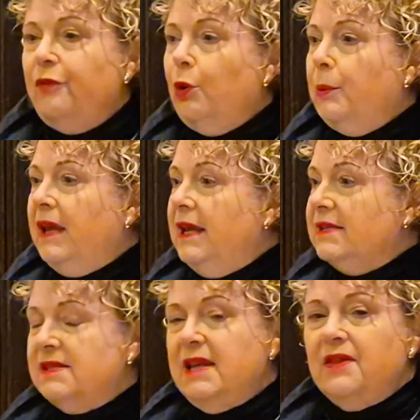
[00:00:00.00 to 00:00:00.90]
Following
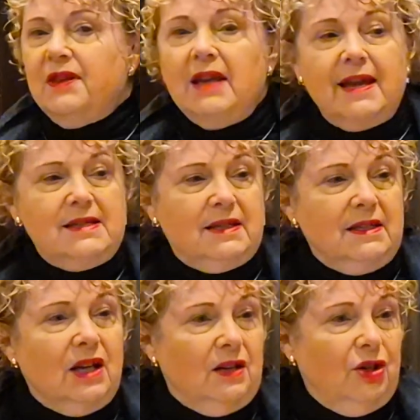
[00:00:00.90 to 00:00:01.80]
his death in
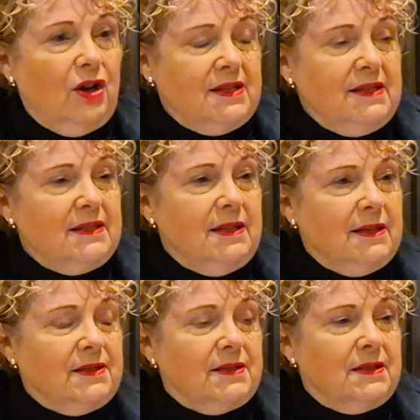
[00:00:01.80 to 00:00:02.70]

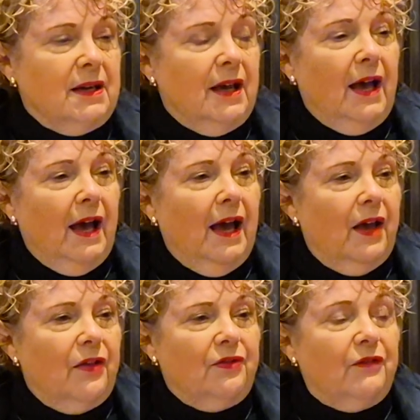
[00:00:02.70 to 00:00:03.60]
1896,
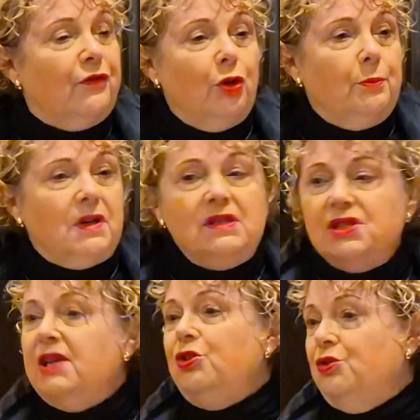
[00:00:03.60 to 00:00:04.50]
the firm
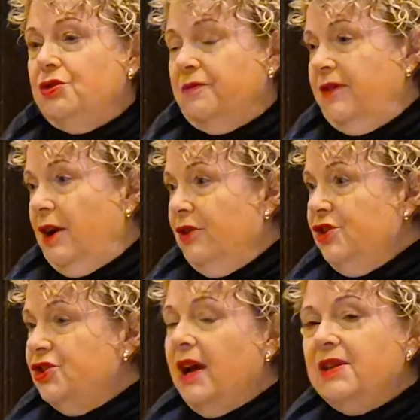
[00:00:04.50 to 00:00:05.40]
continued to
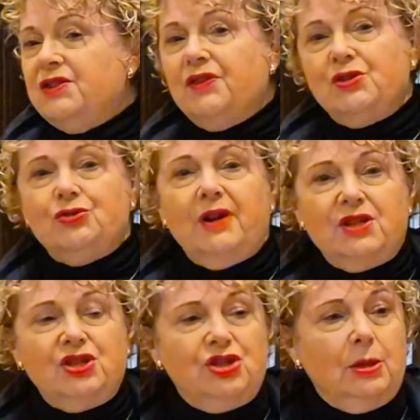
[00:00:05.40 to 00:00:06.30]
flourish under the
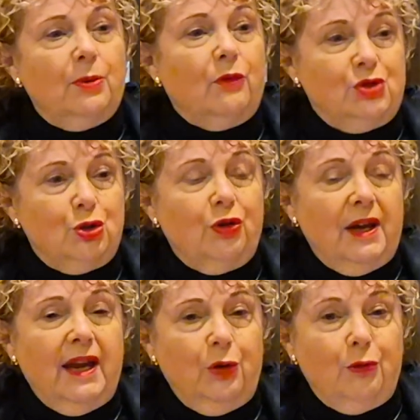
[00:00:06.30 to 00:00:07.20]
directorship of John
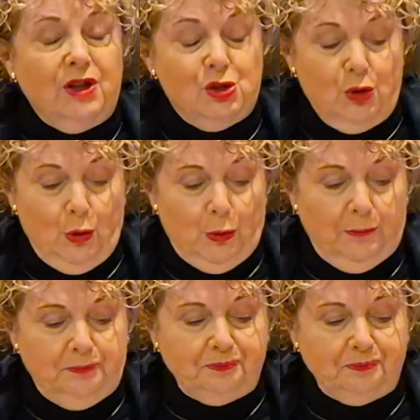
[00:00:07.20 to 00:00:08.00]
Henry Durrell.